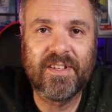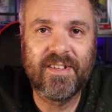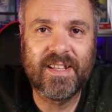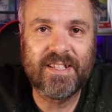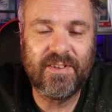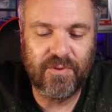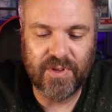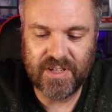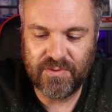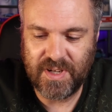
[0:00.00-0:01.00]
so that's it for
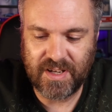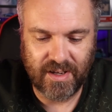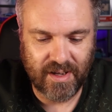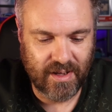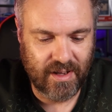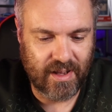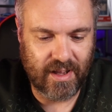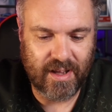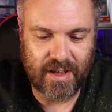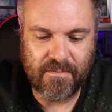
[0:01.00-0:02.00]
this week.
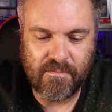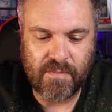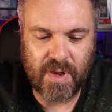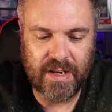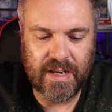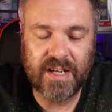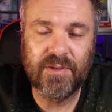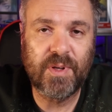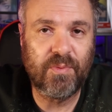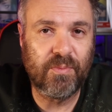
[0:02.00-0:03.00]
Um,
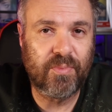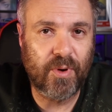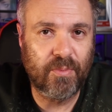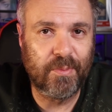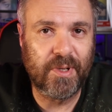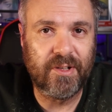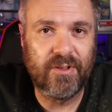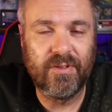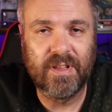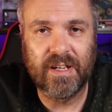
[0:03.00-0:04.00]
next week we'll probably
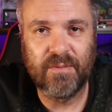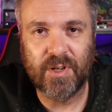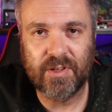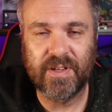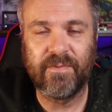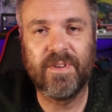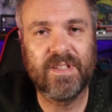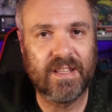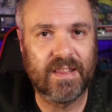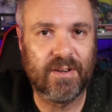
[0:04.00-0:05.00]
do the unboxing
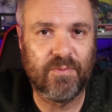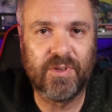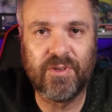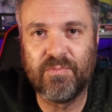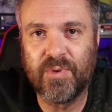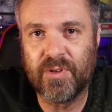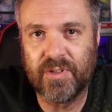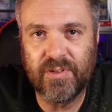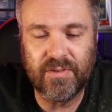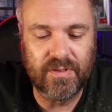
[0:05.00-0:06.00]
first, and then we'll do
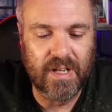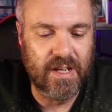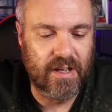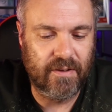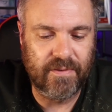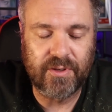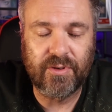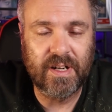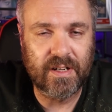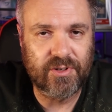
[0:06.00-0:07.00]
part two of the
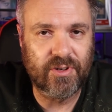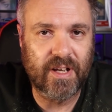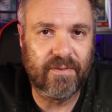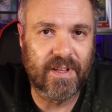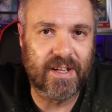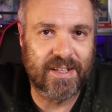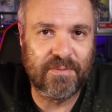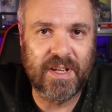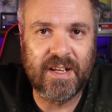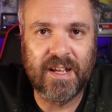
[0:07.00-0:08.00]
trade. I should have the
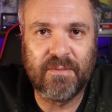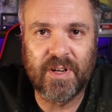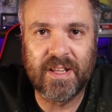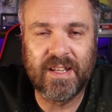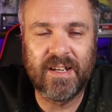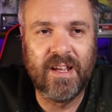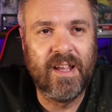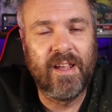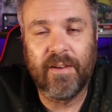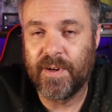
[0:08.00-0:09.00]
item in hand by then.
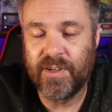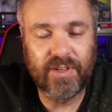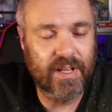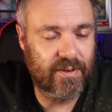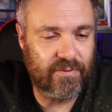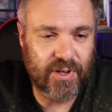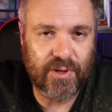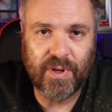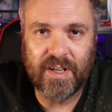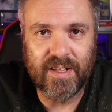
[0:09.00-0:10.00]
If I do get it very
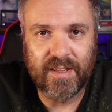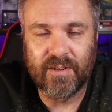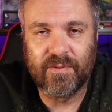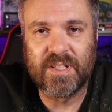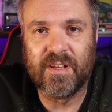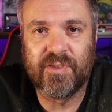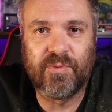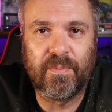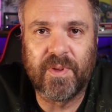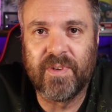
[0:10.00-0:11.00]
quickly, then obviously I'll
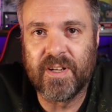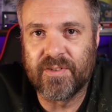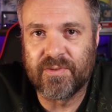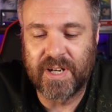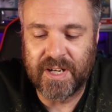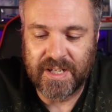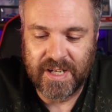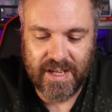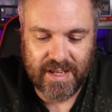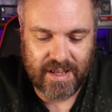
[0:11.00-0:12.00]
swap the videos around
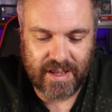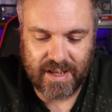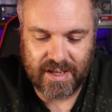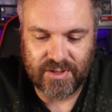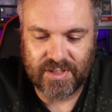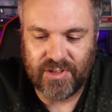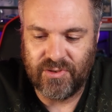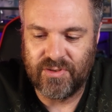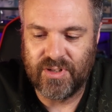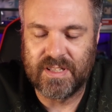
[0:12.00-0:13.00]
uh, just
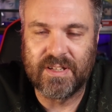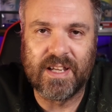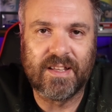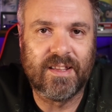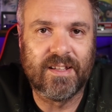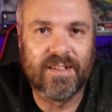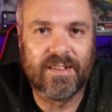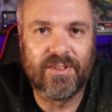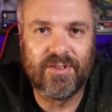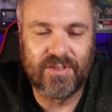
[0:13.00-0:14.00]
to just to get
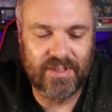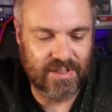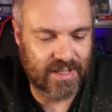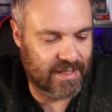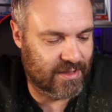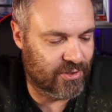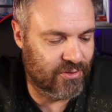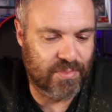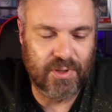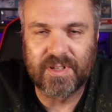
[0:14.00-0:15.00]
the to, to get the
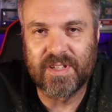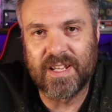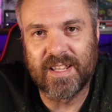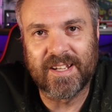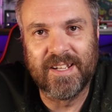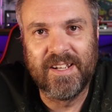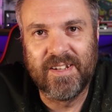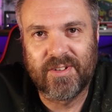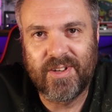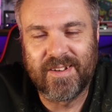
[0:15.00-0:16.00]
two parts together.
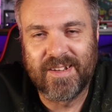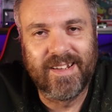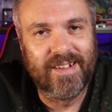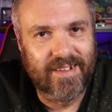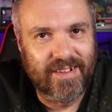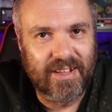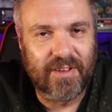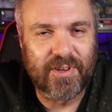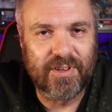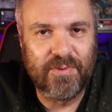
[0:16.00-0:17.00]
Okay,
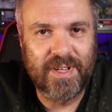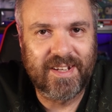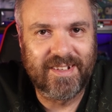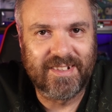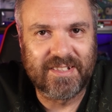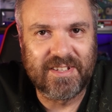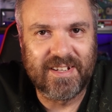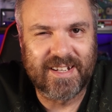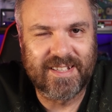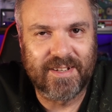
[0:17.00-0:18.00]
have a good week. I'll see
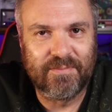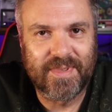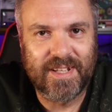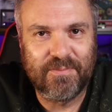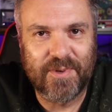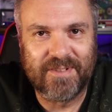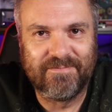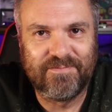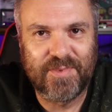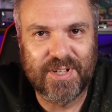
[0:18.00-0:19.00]
you next time. Keep
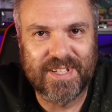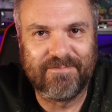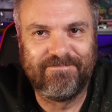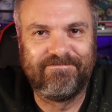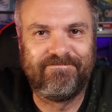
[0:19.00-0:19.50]
well. Cheers.